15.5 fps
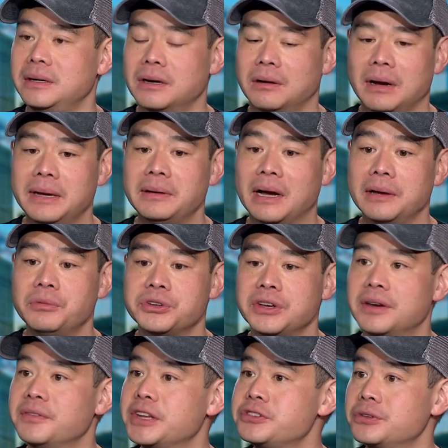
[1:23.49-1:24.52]
You know, I, I, was
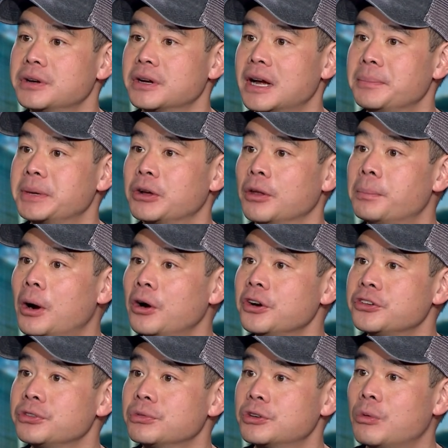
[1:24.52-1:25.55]
an investor in a company called
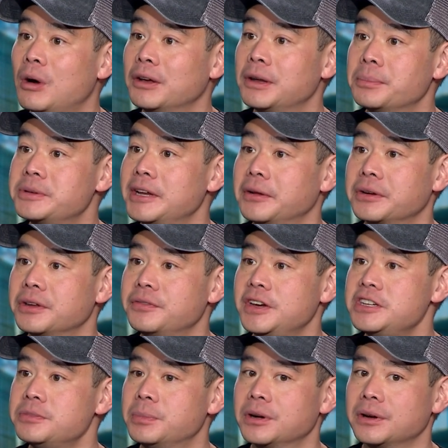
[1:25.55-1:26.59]
Parse, which wound up selling to
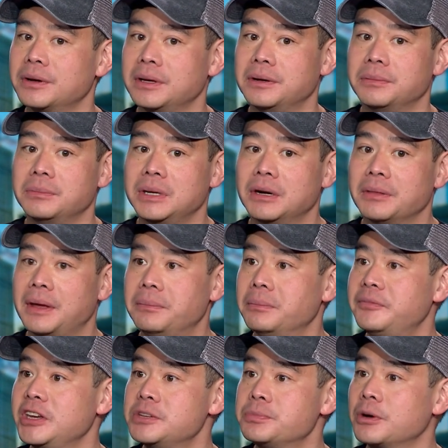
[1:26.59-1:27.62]
Facebook, and you know
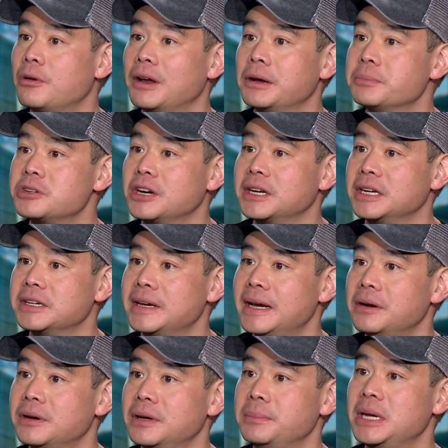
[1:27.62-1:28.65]
that Facebook wound up shutting it
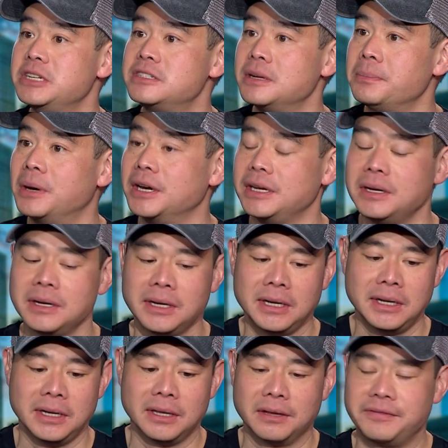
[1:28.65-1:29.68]
down. It made some money.
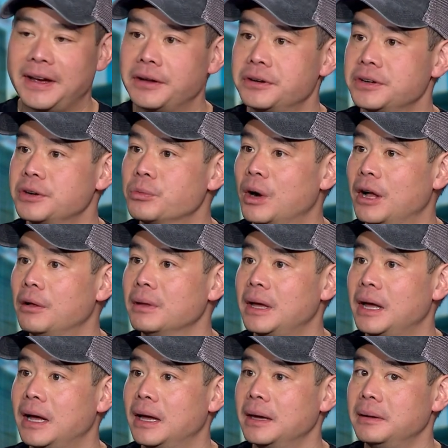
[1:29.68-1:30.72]
The founder did well,
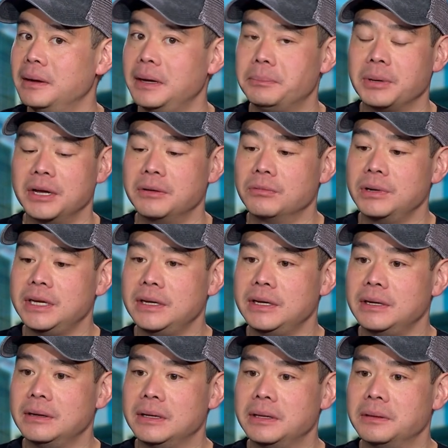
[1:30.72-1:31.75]
uh, but we
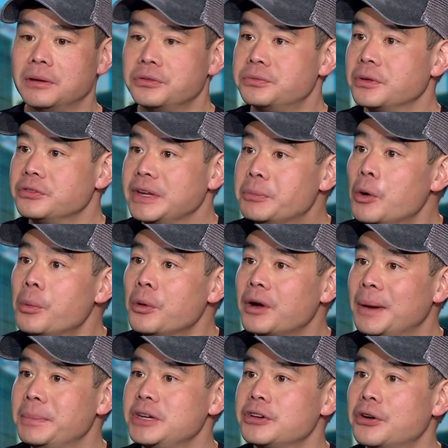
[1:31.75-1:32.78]
those those mobile
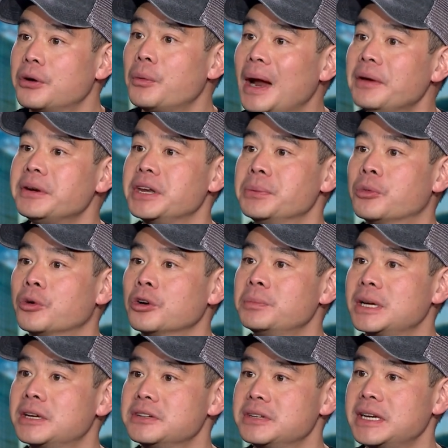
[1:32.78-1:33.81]
companies aren't around anymore
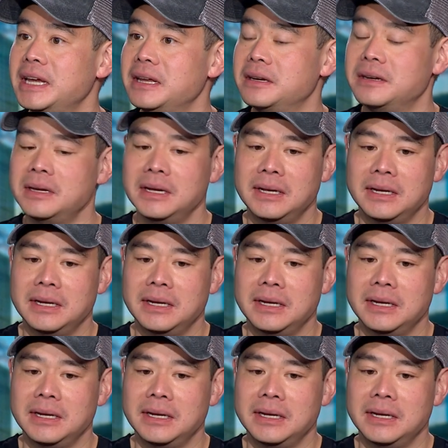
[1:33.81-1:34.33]
because again.